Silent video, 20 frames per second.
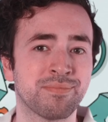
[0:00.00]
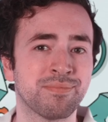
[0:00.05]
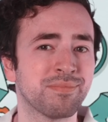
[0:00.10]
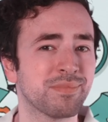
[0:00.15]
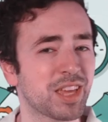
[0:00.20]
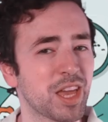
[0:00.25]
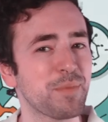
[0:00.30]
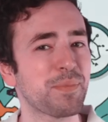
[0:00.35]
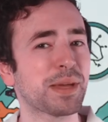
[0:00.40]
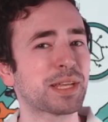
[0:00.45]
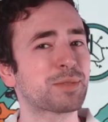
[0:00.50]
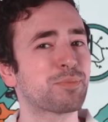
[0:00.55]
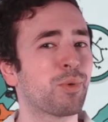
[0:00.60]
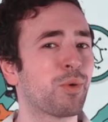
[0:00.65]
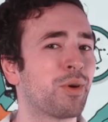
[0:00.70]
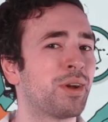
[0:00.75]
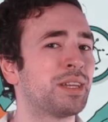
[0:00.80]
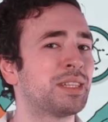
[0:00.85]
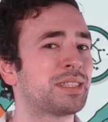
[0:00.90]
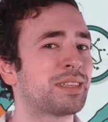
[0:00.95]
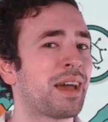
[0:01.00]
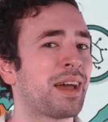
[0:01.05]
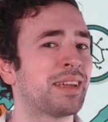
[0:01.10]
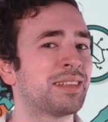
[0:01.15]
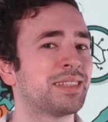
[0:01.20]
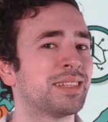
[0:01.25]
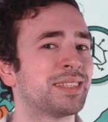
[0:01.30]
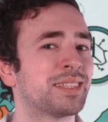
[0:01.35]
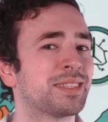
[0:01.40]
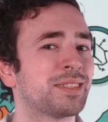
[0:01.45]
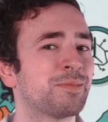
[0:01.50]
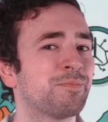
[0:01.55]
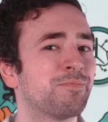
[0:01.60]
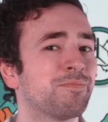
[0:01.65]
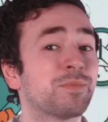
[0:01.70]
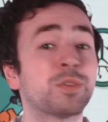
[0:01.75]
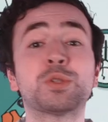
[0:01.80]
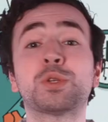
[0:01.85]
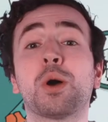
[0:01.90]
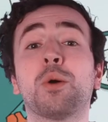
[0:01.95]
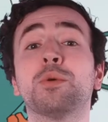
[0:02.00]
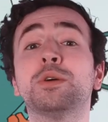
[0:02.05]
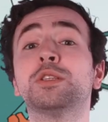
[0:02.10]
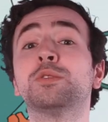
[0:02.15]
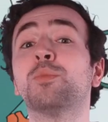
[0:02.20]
Keep exploring, scientists. There's always